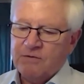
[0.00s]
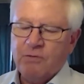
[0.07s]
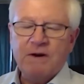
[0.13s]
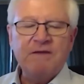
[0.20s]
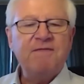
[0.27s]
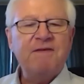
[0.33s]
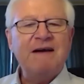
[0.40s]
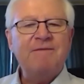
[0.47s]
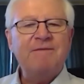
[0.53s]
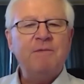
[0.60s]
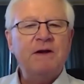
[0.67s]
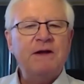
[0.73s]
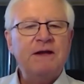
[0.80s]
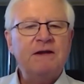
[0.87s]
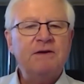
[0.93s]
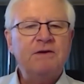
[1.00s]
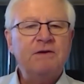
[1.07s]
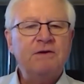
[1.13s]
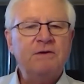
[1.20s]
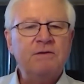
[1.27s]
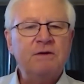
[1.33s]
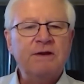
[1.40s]
25 million
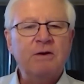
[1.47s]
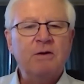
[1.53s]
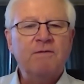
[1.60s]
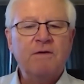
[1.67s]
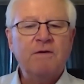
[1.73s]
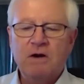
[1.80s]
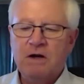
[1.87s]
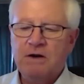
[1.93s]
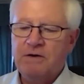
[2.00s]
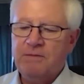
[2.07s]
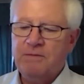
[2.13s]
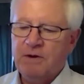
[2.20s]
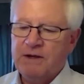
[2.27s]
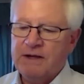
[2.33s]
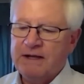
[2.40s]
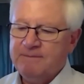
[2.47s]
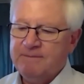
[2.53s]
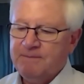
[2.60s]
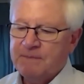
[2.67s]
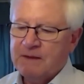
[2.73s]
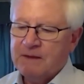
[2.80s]
to a little over 100 million.